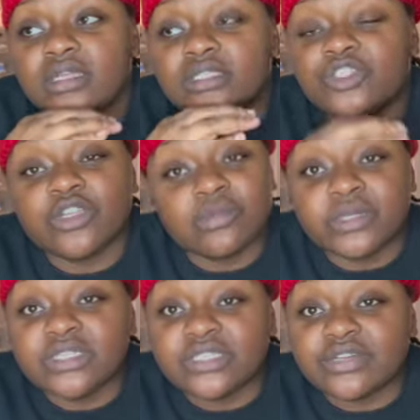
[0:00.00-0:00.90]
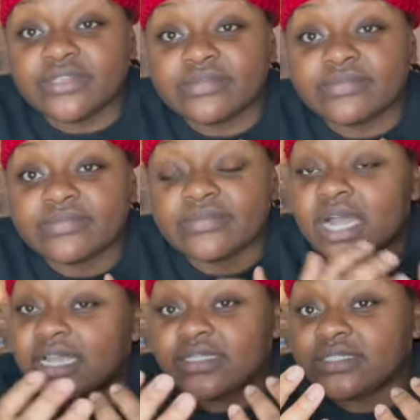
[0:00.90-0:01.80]
joining the military.
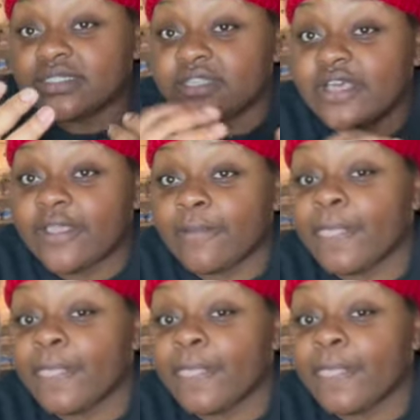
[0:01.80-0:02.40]
Honestly, like